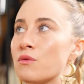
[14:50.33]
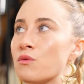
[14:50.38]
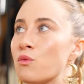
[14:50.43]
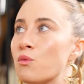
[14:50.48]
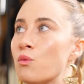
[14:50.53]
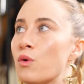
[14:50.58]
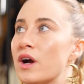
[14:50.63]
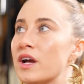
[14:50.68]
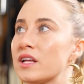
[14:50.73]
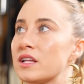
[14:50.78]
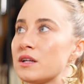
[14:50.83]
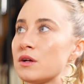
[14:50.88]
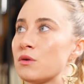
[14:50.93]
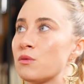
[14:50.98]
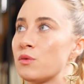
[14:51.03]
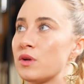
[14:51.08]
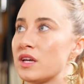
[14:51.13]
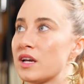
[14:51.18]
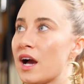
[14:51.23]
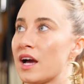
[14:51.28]
what
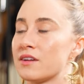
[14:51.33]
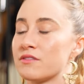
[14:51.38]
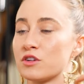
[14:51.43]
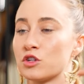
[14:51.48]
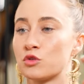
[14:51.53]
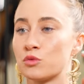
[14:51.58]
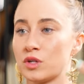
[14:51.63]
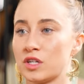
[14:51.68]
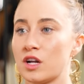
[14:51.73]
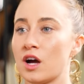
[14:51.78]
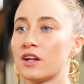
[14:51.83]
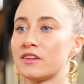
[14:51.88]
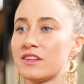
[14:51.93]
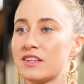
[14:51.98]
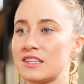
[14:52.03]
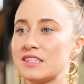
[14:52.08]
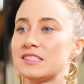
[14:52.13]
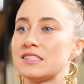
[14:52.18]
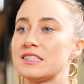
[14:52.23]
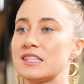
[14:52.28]
we kind of agreed on
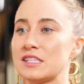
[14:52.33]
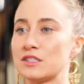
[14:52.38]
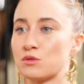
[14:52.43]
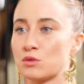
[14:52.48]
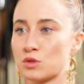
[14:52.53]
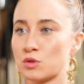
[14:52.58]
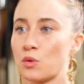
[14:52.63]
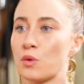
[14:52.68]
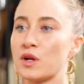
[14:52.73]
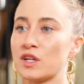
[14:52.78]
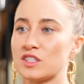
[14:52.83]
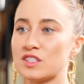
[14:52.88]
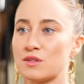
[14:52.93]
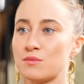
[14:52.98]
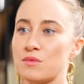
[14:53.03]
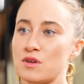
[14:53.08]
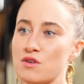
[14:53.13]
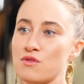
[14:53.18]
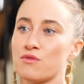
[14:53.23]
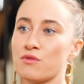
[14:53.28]
that this was going
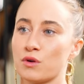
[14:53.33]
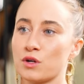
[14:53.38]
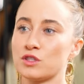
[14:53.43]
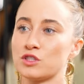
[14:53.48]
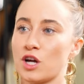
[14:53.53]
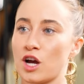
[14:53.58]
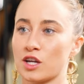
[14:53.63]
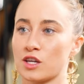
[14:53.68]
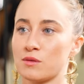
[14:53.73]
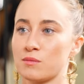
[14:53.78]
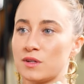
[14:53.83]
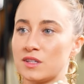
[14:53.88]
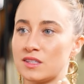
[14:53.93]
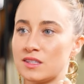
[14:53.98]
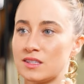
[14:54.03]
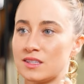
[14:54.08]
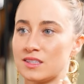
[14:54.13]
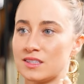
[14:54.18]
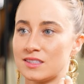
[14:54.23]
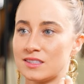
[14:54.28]
to be for
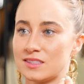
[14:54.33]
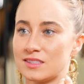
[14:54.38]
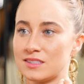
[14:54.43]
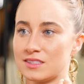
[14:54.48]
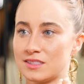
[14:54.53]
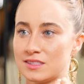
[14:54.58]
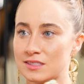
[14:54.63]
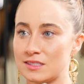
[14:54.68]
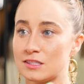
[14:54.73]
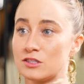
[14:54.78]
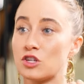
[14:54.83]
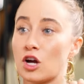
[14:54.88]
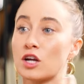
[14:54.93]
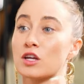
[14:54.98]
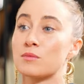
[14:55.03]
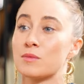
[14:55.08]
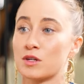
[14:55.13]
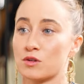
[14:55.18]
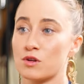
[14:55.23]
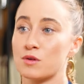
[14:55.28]
document
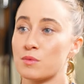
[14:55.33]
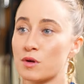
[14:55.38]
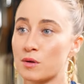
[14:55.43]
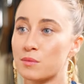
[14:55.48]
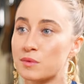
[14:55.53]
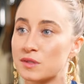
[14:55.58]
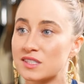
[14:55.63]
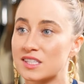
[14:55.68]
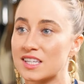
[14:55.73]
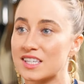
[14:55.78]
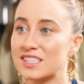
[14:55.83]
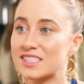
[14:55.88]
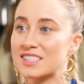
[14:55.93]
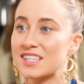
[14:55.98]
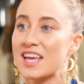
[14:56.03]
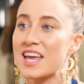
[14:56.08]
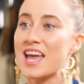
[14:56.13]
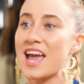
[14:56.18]
documentary purposes,